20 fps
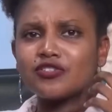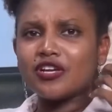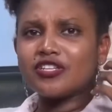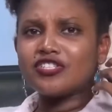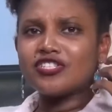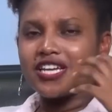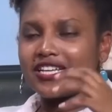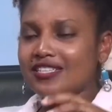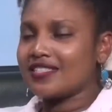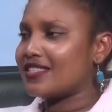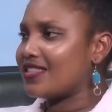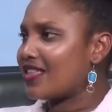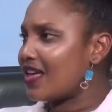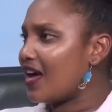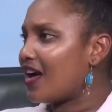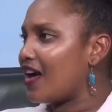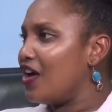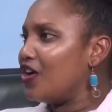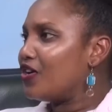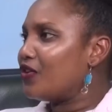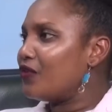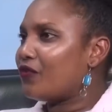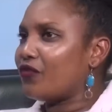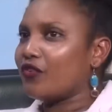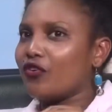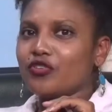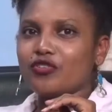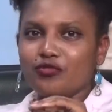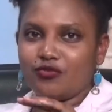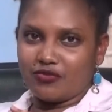there for you to
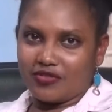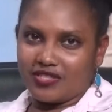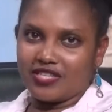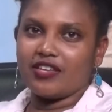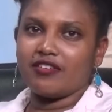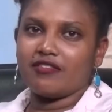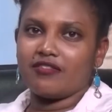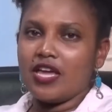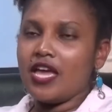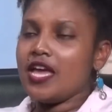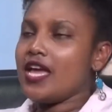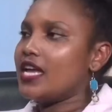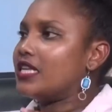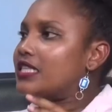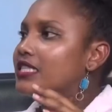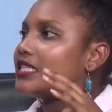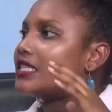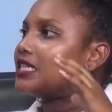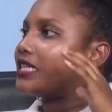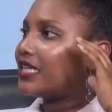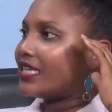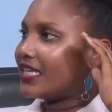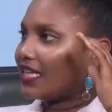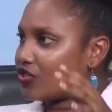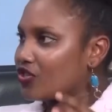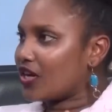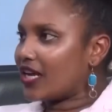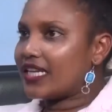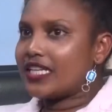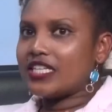save. It's literally
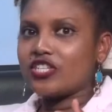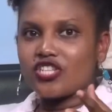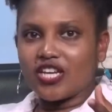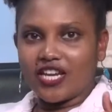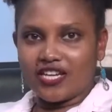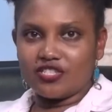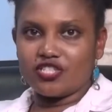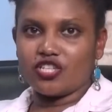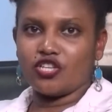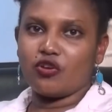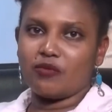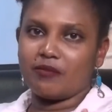changing your mindset.